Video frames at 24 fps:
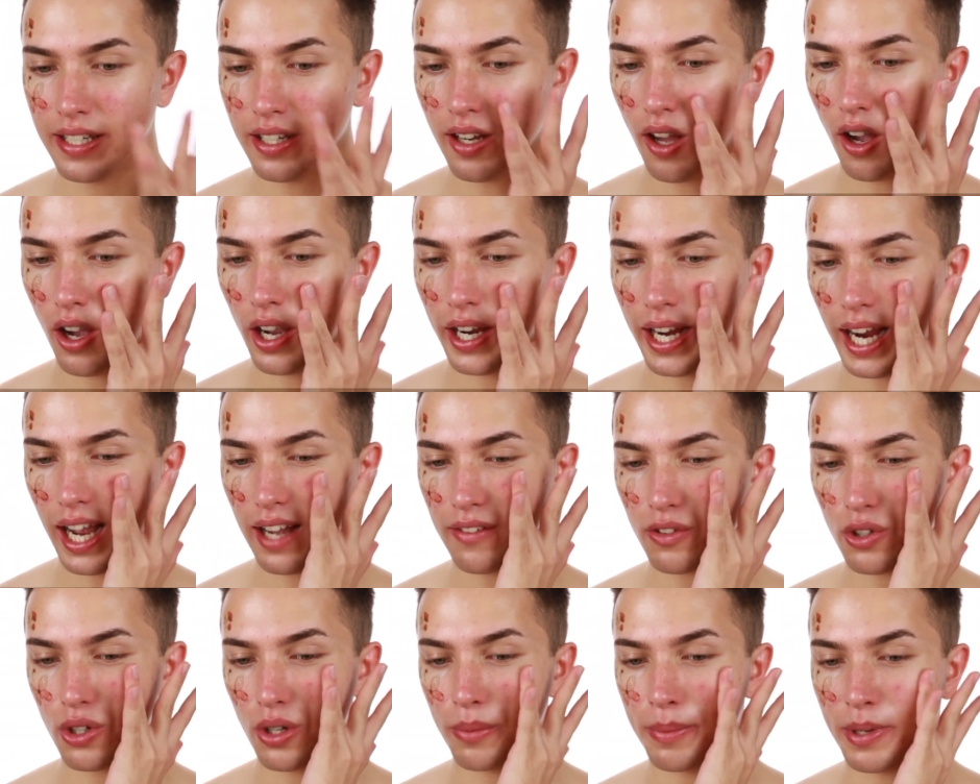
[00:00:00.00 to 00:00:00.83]
I have
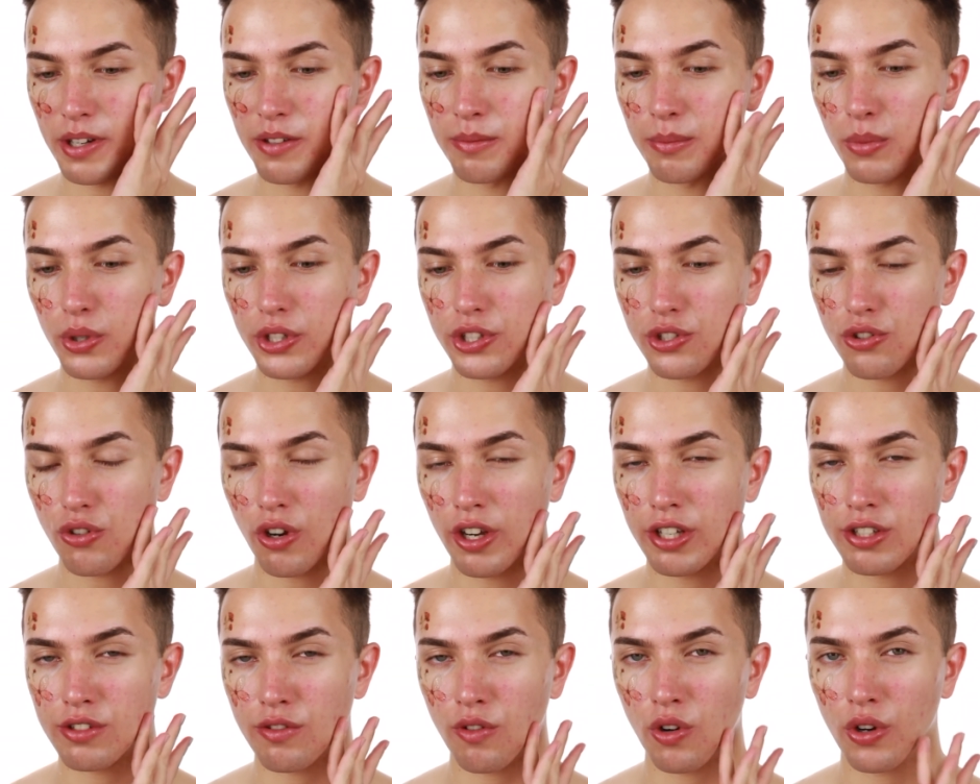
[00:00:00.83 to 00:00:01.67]
got a bit of
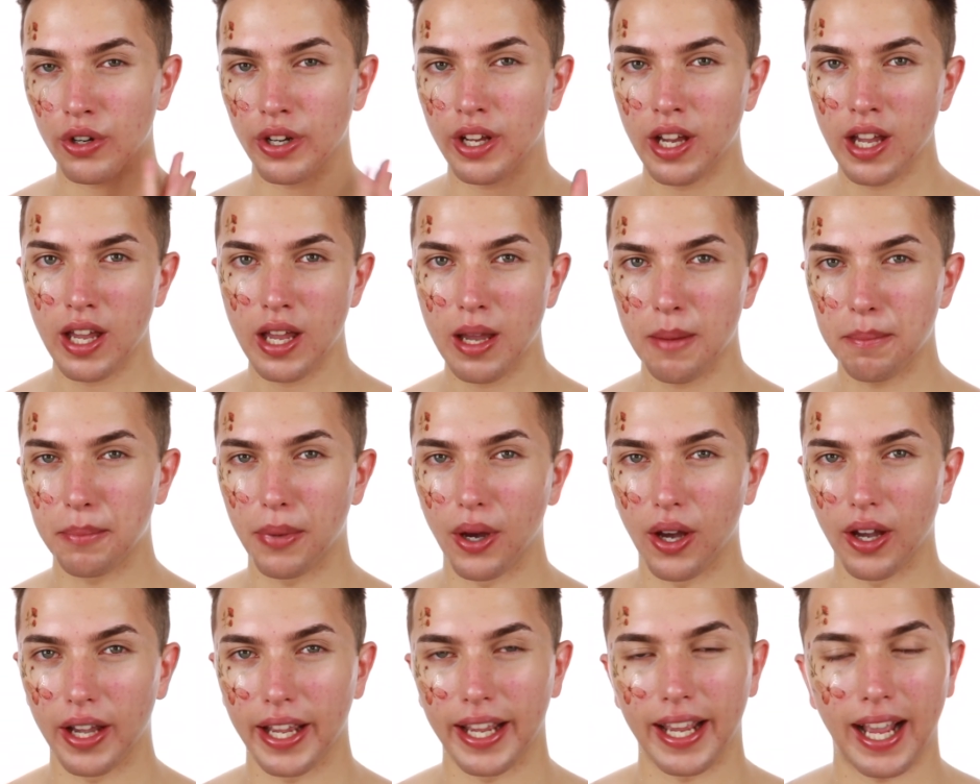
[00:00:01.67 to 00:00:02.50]
moisturiser on,
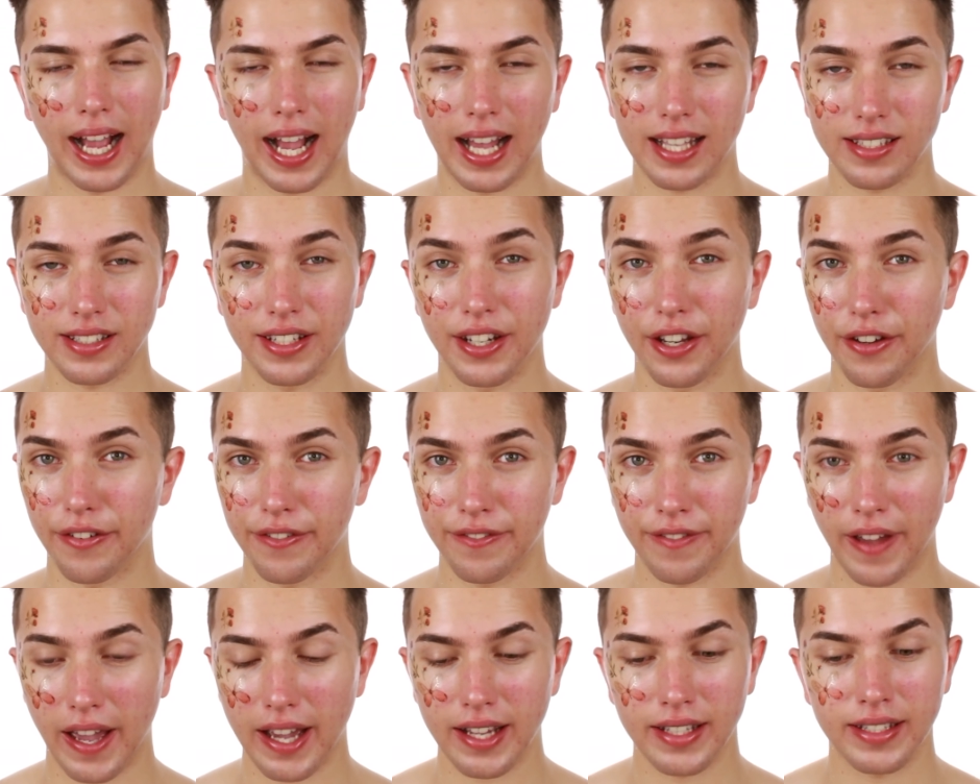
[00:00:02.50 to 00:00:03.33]
but it hasn't
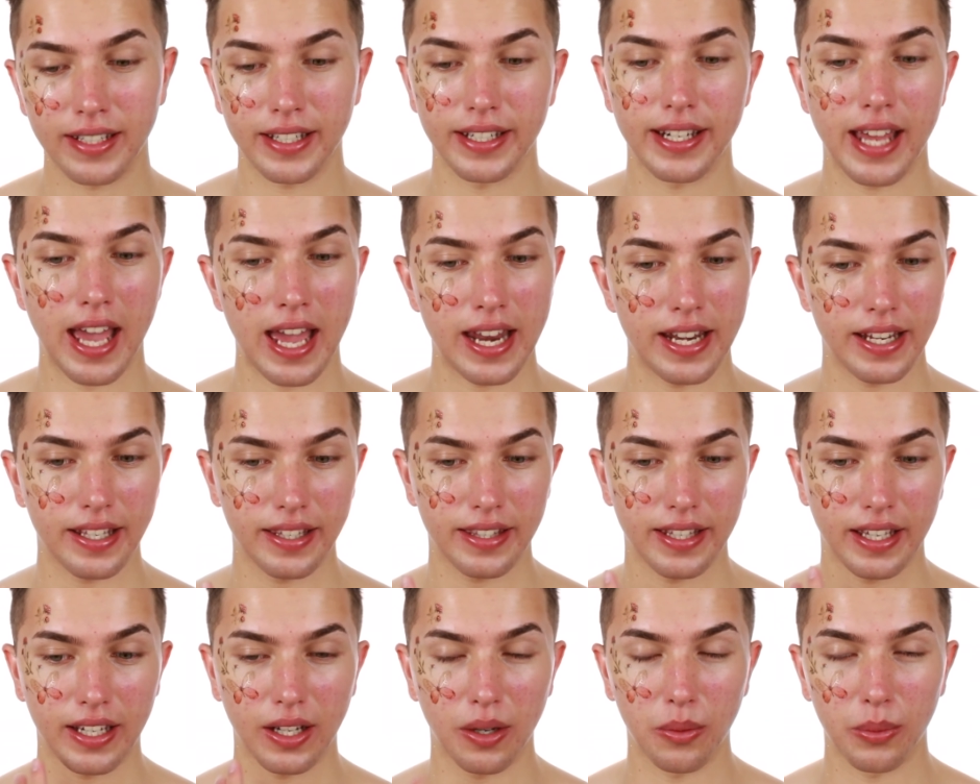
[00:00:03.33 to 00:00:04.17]
affected
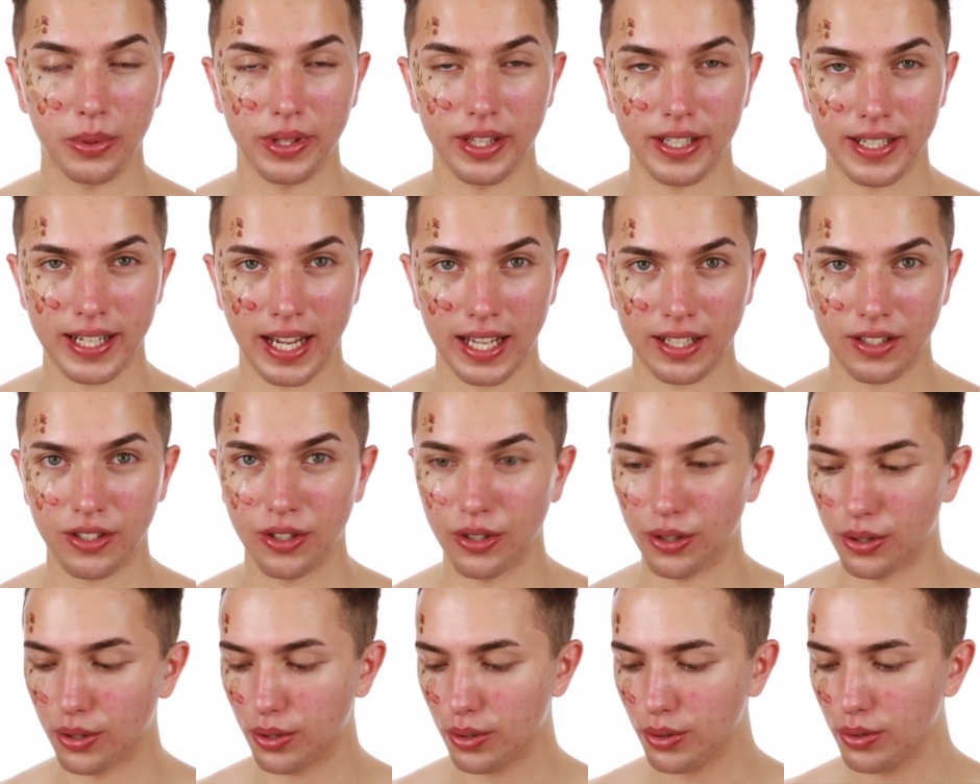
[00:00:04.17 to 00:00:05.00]
anything with the
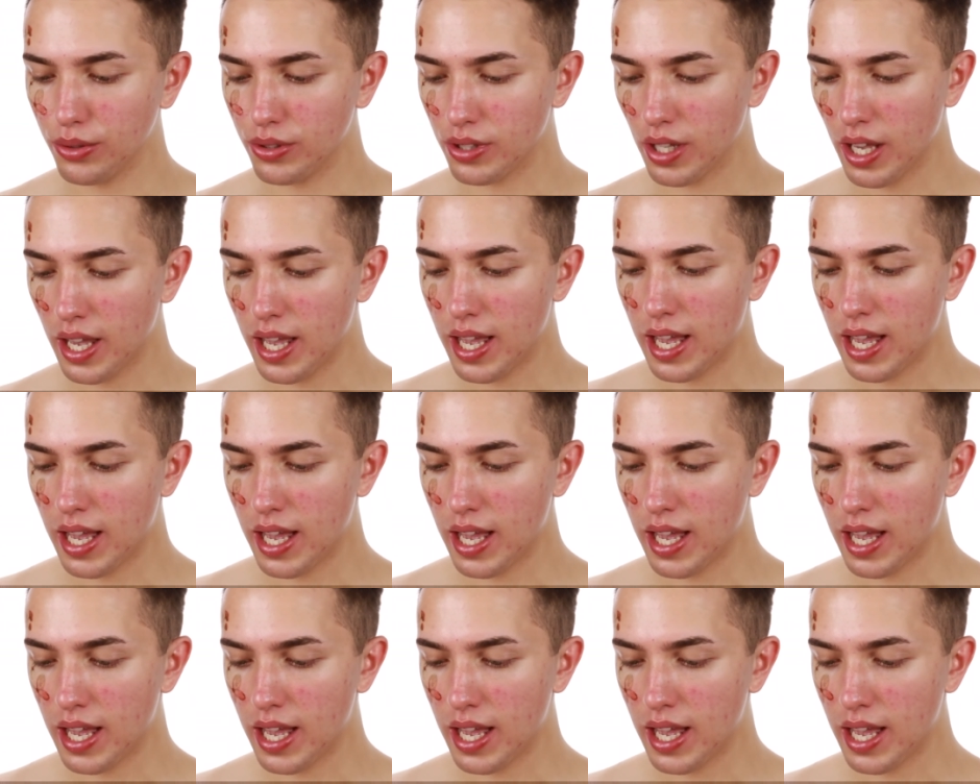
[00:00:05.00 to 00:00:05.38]
tattoos.